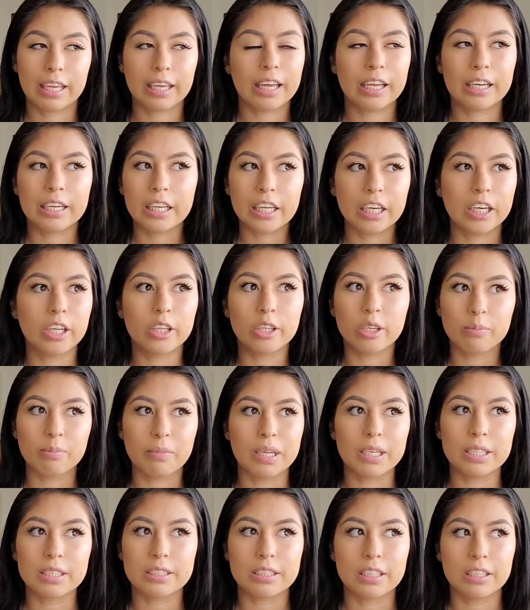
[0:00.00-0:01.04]
any other
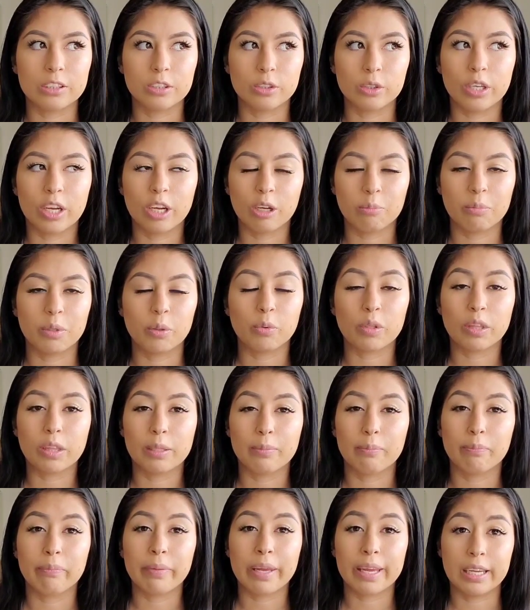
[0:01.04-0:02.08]
medicine to help me with the
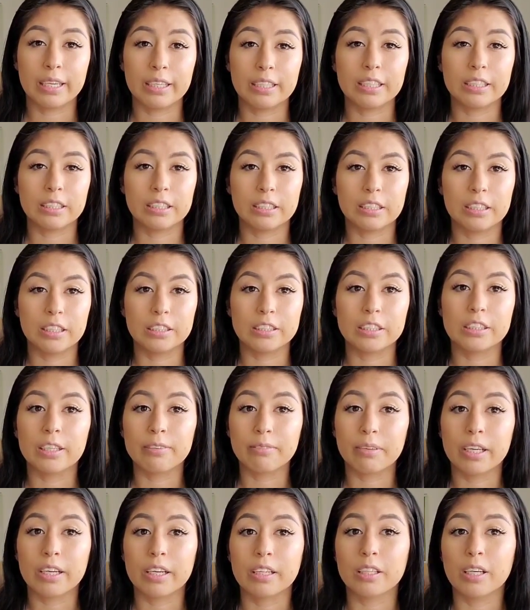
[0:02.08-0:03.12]
pain instead of
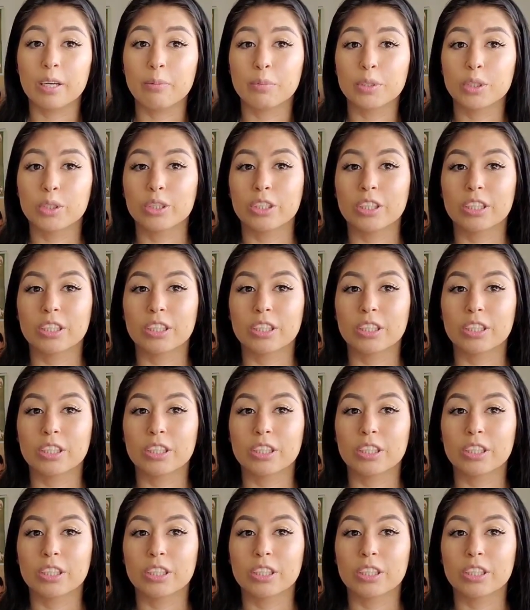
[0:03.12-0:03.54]
getting the epidural,